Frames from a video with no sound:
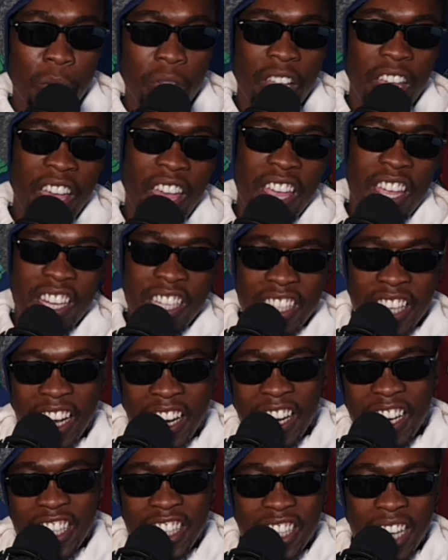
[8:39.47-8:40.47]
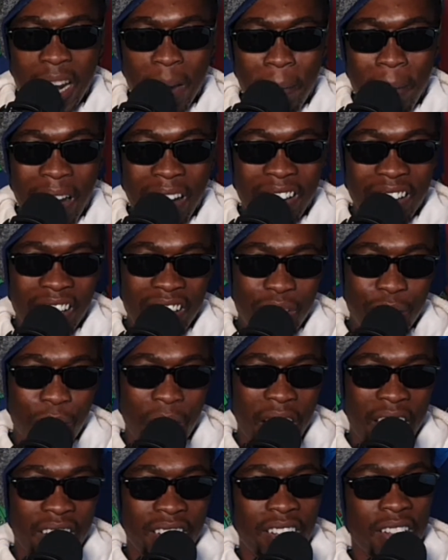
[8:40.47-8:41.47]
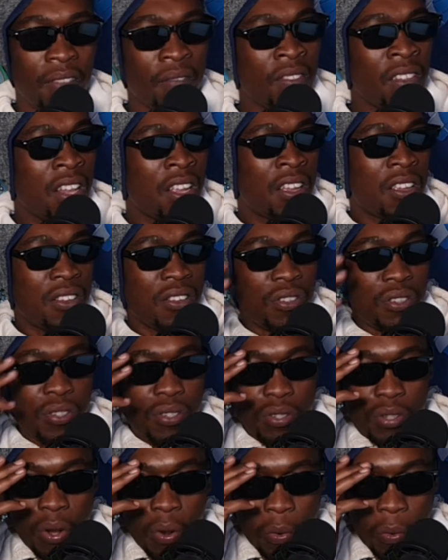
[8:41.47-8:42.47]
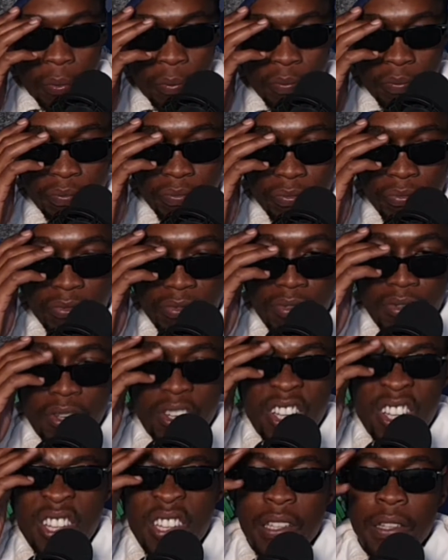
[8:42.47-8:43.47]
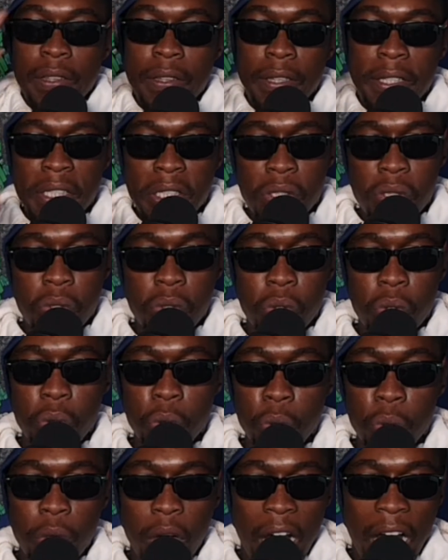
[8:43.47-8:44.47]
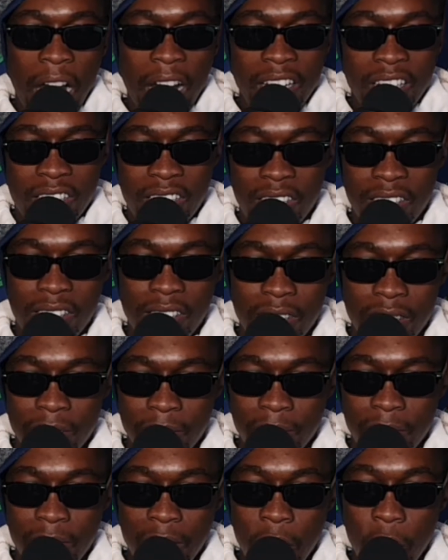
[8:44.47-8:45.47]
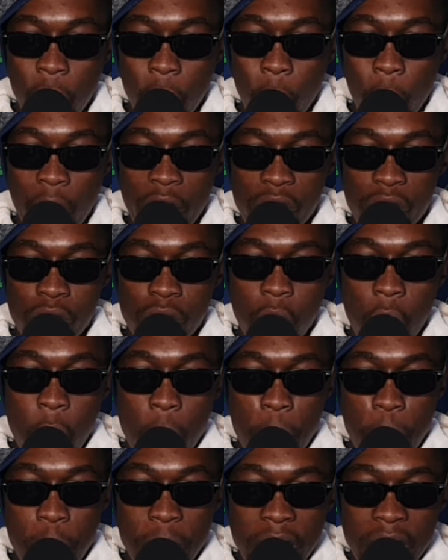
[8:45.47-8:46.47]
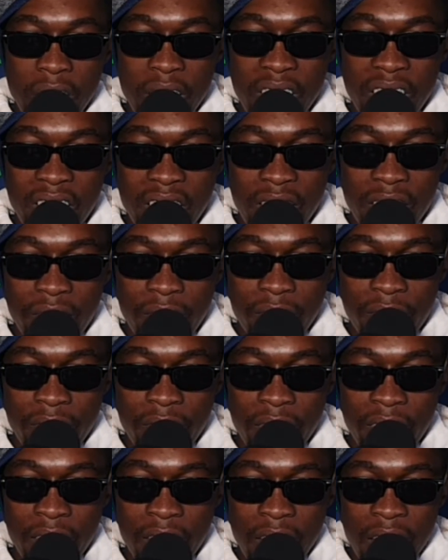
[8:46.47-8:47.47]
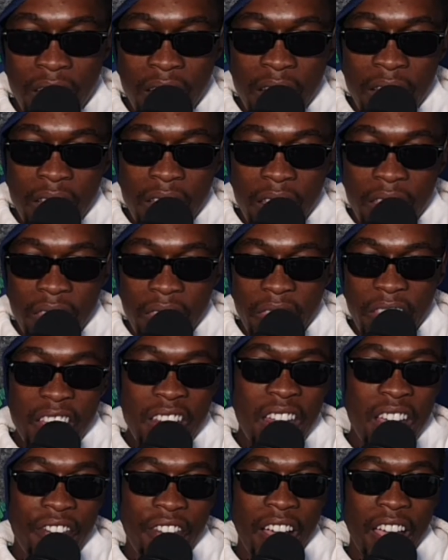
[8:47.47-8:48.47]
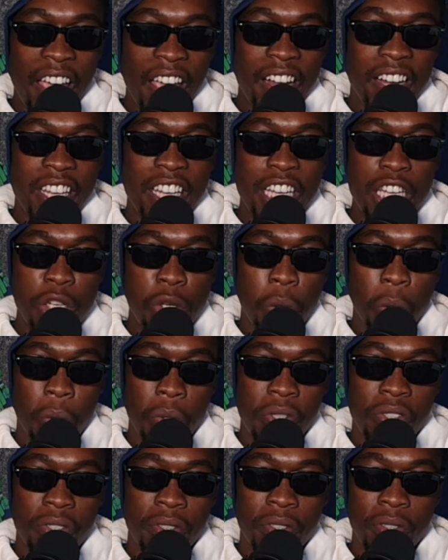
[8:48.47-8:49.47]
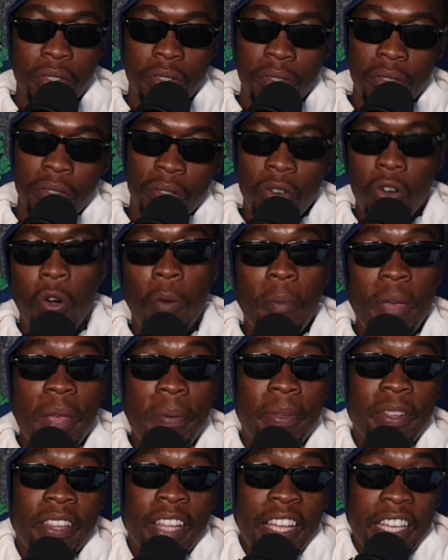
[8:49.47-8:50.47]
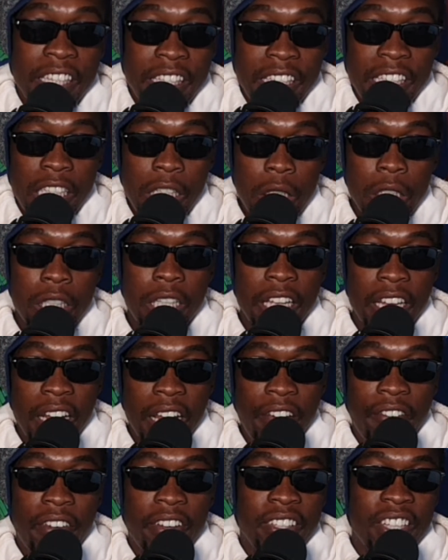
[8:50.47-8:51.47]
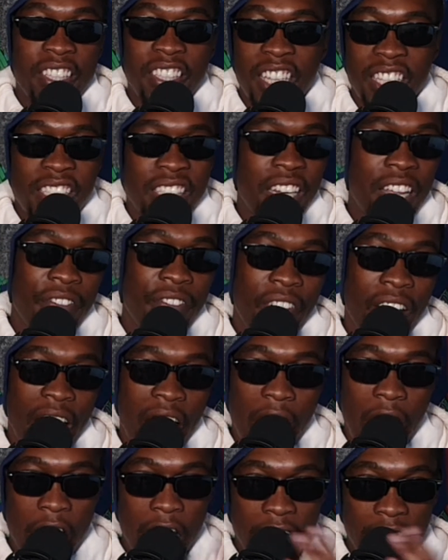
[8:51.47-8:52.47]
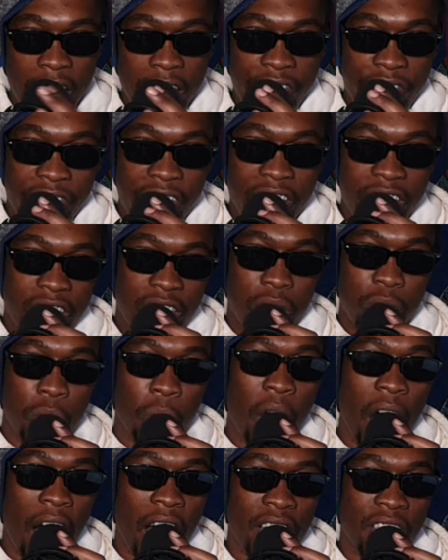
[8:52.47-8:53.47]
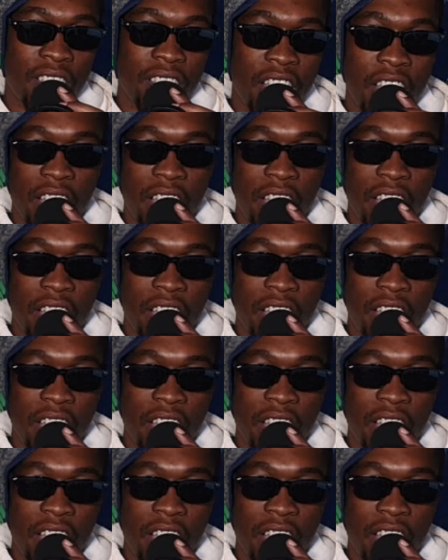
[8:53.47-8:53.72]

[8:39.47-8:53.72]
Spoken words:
the international markets, right? So these two artists were so big, they never had egos. Or maybe they did, they just never revealed it to us